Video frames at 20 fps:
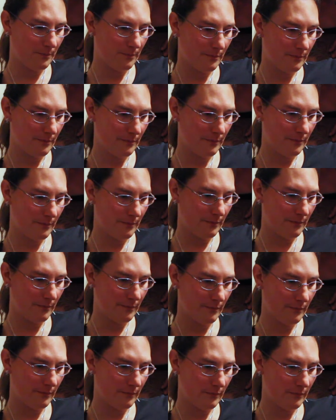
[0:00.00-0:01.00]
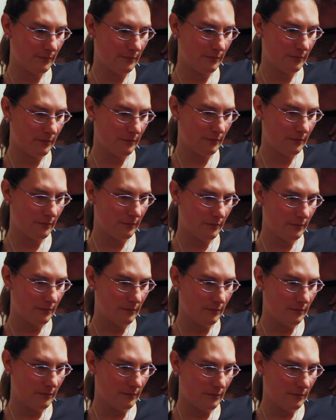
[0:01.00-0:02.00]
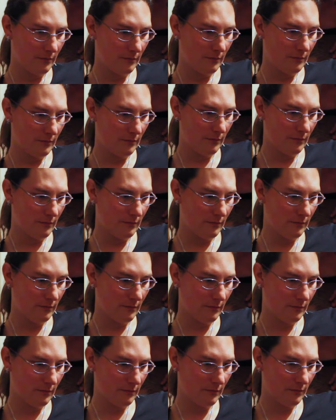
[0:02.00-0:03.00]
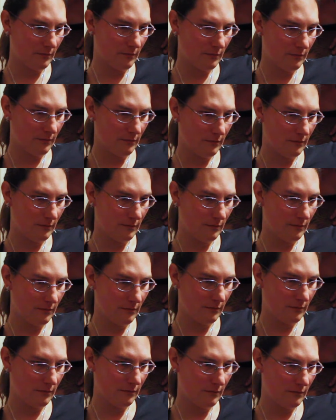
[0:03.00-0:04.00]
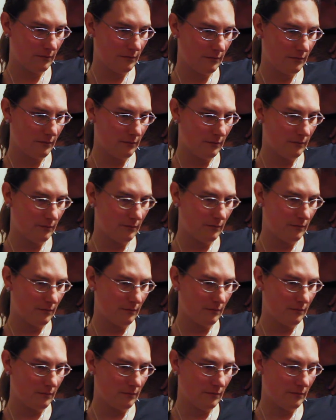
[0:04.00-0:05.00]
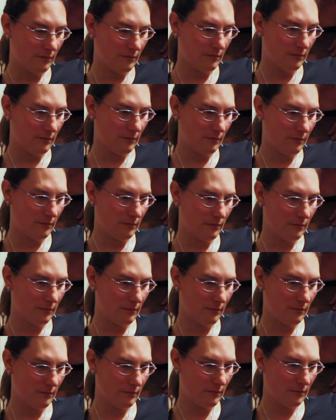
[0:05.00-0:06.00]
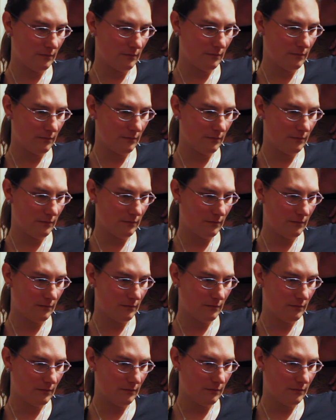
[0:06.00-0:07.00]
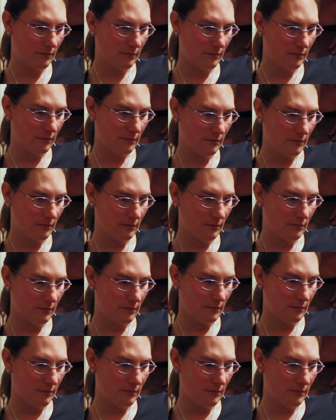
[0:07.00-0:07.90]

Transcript: (silent)